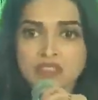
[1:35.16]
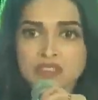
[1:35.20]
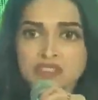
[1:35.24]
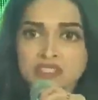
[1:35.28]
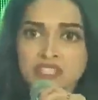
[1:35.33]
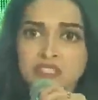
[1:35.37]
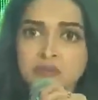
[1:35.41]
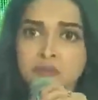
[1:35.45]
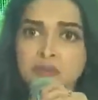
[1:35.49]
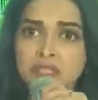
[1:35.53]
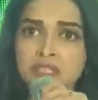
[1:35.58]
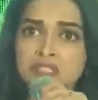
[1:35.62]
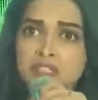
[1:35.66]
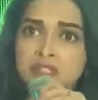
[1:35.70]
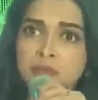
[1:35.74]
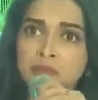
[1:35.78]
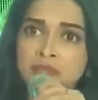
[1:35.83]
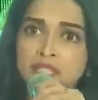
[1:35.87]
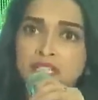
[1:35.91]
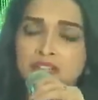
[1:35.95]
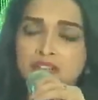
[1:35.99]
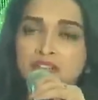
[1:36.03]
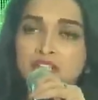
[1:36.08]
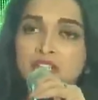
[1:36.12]
Ranbir and
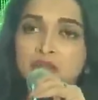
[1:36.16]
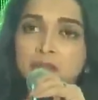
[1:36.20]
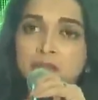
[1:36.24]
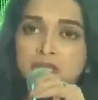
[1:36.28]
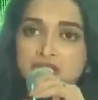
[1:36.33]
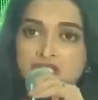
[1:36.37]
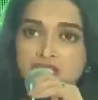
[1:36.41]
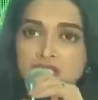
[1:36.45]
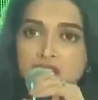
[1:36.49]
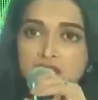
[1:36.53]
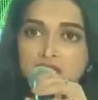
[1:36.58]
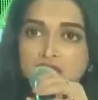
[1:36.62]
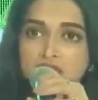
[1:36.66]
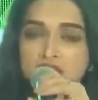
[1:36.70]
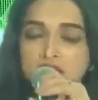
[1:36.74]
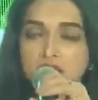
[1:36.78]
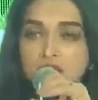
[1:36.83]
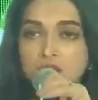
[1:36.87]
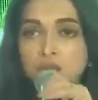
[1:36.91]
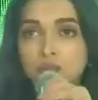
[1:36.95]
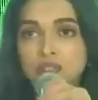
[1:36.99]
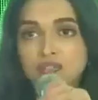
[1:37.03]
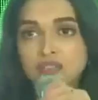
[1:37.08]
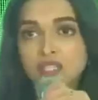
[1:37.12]
me have done Bachna Ae
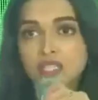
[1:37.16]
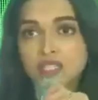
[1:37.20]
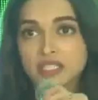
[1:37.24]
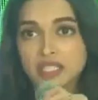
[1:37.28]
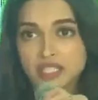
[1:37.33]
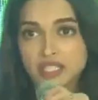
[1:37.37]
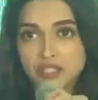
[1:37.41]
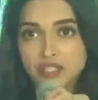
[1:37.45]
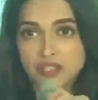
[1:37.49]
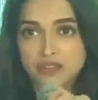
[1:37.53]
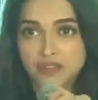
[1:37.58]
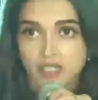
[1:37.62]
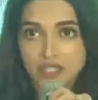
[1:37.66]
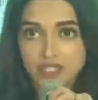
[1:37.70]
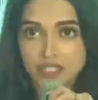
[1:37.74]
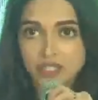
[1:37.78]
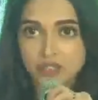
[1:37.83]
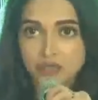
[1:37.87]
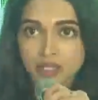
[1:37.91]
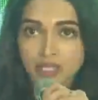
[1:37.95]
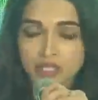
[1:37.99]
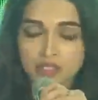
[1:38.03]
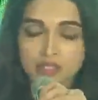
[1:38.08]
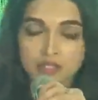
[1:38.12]
Haseeno. We've done Ye Jawani
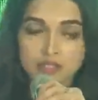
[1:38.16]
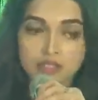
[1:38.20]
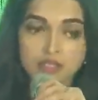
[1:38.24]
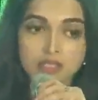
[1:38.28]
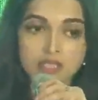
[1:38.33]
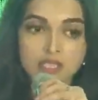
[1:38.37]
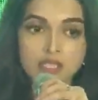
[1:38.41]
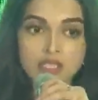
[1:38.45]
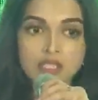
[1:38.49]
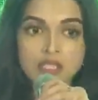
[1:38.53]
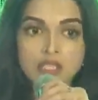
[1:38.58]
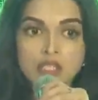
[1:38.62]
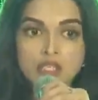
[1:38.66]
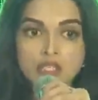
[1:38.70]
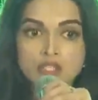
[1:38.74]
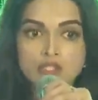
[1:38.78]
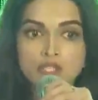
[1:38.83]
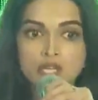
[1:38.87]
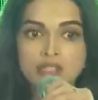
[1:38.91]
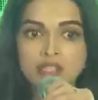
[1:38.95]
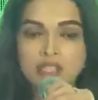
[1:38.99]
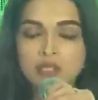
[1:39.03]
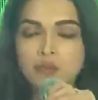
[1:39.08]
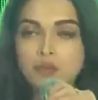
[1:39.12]
together.
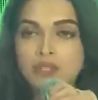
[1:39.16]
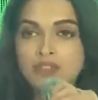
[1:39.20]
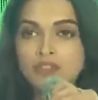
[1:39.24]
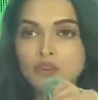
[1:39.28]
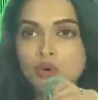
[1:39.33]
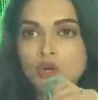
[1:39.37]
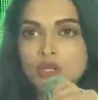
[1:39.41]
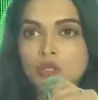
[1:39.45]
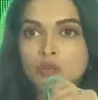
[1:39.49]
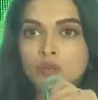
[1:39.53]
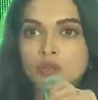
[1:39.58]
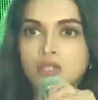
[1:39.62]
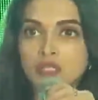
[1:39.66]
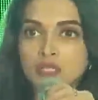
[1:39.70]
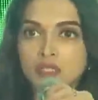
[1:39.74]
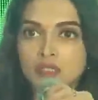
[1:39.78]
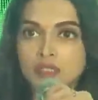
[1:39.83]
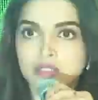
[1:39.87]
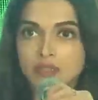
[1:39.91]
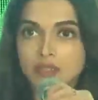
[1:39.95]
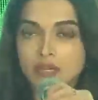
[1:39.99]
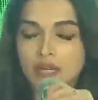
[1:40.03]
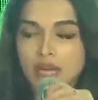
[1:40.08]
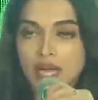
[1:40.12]
So I think we've all
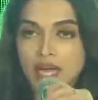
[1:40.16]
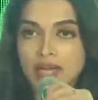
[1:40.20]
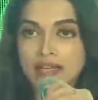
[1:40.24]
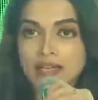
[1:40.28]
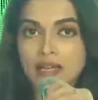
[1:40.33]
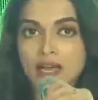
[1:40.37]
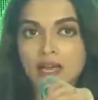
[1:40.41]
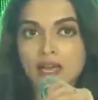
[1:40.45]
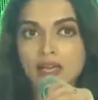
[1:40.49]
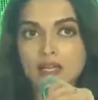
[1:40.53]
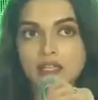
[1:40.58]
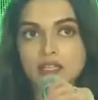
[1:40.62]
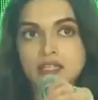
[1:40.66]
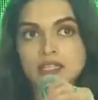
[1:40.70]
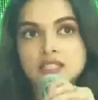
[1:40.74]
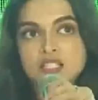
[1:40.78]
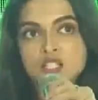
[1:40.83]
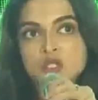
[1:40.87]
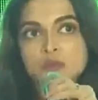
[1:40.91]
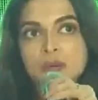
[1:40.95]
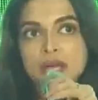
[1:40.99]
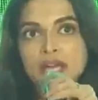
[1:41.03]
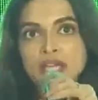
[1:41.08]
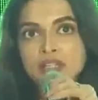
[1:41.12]
worked. And in
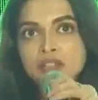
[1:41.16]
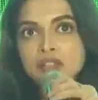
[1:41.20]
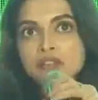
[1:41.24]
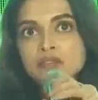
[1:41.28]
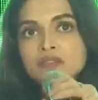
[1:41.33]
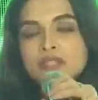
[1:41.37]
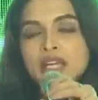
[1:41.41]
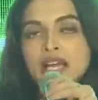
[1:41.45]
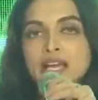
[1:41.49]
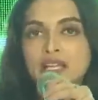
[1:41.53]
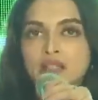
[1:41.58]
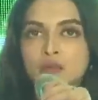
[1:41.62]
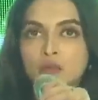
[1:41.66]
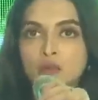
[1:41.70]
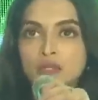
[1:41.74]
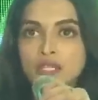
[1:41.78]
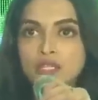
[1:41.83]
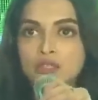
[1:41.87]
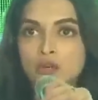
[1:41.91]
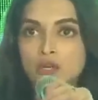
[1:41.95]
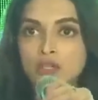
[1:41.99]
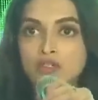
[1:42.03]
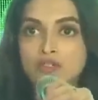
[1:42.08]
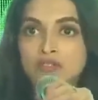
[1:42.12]
spite of that, we
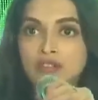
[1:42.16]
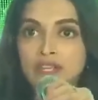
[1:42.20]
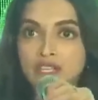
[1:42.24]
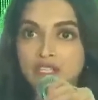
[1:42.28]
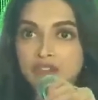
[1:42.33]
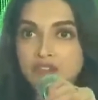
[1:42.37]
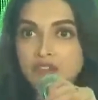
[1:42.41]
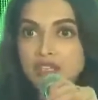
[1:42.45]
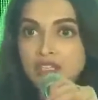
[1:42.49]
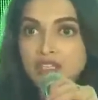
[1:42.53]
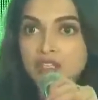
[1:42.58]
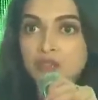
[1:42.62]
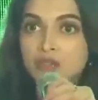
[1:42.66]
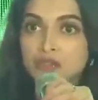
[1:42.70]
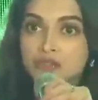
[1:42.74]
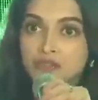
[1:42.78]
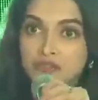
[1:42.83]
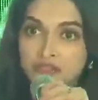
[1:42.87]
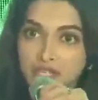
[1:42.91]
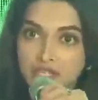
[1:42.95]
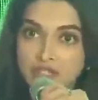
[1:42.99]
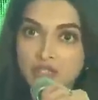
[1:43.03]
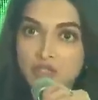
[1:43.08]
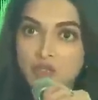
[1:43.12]
are all very, very good
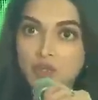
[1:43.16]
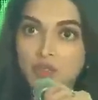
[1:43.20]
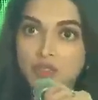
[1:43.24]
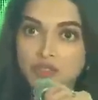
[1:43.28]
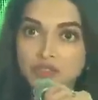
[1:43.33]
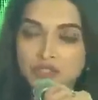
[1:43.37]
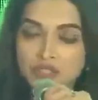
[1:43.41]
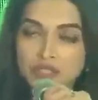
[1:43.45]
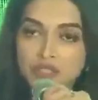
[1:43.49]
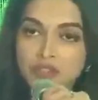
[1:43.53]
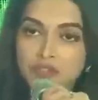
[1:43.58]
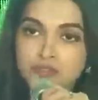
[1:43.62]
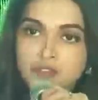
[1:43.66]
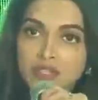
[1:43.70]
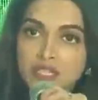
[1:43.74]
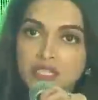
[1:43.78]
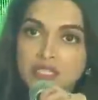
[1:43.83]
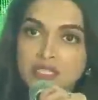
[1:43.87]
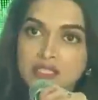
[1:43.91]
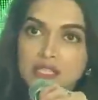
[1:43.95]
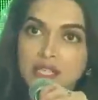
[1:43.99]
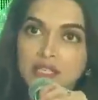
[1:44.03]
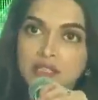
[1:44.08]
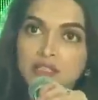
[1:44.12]
friends, all three of
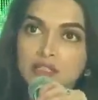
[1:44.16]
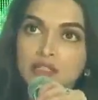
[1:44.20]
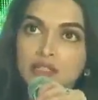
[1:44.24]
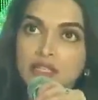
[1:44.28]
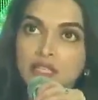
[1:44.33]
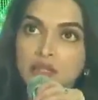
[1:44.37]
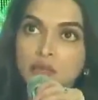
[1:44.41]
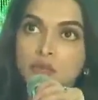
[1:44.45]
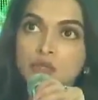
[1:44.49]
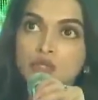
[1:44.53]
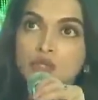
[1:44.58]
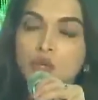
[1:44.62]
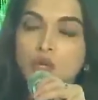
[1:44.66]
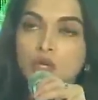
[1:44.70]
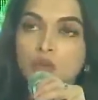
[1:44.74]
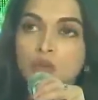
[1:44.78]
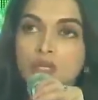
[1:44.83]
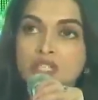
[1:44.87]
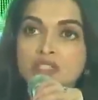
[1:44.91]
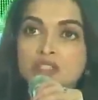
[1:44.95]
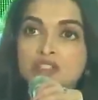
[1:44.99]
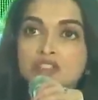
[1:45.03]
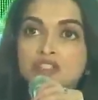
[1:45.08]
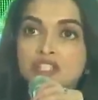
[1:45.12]
us. And it was
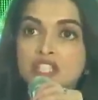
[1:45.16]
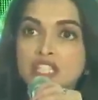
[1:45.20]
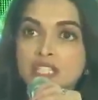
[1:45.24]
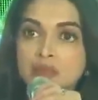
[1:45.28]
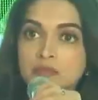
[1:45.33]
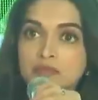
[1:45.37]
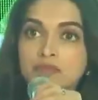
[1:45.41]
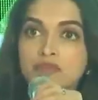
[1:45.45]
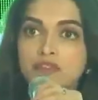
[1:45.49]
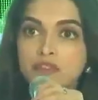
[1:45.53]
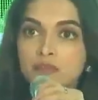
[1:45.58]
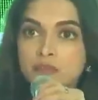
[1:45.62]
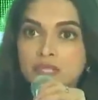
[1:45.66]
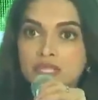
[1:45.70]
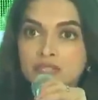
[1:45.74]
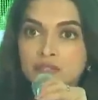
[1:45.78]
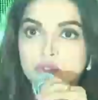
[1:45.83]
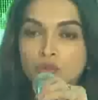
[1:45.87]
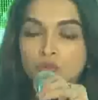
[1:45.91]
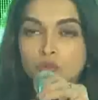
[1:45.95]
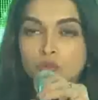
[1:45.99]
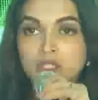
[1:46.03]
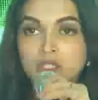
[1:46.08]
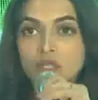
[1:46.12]
always a dream for me
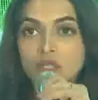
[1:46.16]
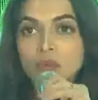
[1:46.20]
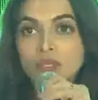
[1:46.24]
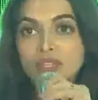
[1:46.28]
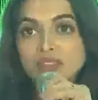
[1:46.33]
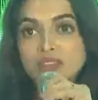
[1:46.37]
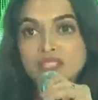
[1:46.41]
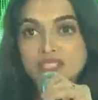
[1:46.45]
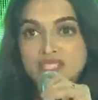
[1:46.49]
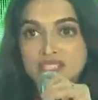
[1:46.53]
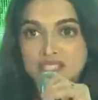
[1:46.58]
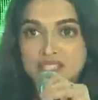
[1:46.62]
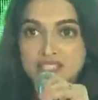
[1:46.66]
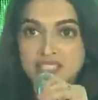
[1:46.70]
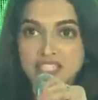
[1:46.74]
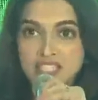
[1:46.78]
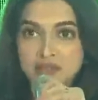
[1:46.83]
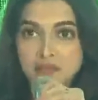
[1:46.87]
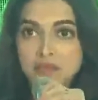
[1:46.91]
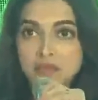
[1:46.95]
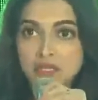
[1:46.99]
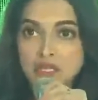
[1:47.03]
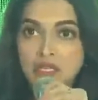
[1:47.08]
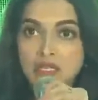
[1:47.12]
to work with this
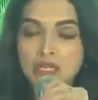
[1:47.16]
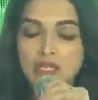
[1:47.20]
team